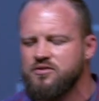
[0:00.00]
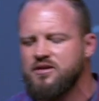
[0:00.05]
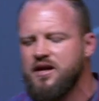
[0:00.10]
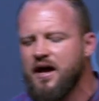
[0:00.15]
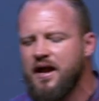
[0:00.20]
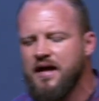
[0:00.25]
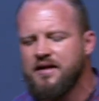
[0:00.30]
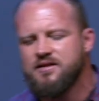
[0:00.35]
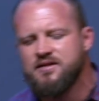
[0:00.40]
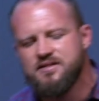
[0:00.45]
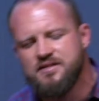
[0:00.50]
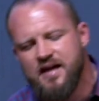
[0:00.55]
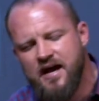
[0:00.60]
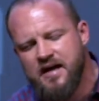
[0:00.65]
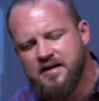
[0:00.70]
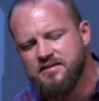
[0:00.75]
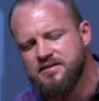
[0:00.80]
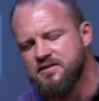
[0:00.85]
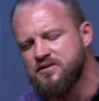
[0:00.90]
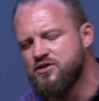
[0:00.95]
God, I just
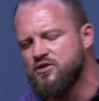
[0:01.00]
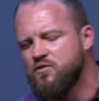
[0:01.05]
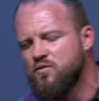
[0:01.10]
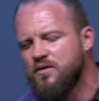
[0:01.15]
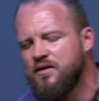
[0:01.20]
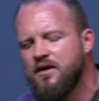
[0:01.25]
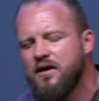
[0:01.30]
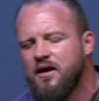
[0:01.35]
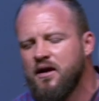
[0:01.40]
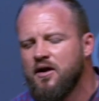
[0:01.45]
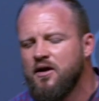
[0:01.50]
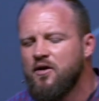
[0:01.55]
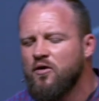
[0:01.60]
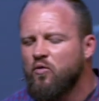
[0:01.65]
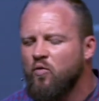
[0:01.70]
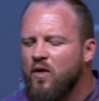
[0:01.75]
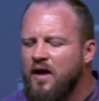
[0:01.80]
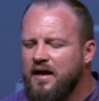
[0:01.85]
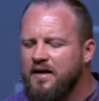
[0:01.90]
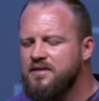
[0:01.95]
ask that you would
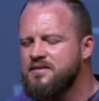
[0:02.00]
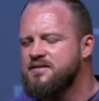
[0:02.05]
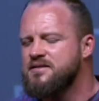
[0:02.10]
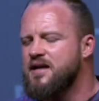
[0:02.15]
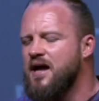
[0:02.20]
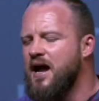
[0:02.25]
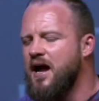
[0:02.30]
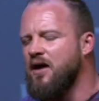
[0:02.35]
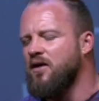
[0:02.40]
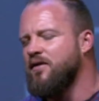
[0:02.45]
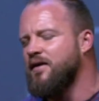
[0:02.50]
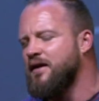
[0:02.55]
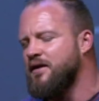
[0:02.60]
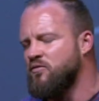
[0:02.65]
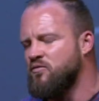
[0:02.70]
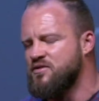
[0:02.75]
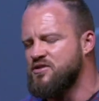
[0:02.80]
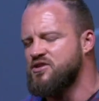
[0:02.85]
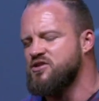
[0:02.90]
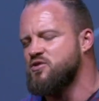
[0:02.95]
reconcile and
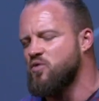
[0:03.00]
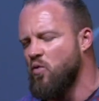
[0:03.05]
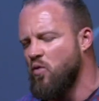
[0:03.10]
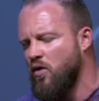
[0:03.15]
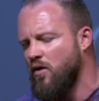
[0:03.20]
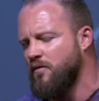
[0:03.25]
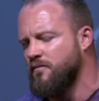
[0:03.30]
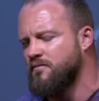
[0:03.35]
restore.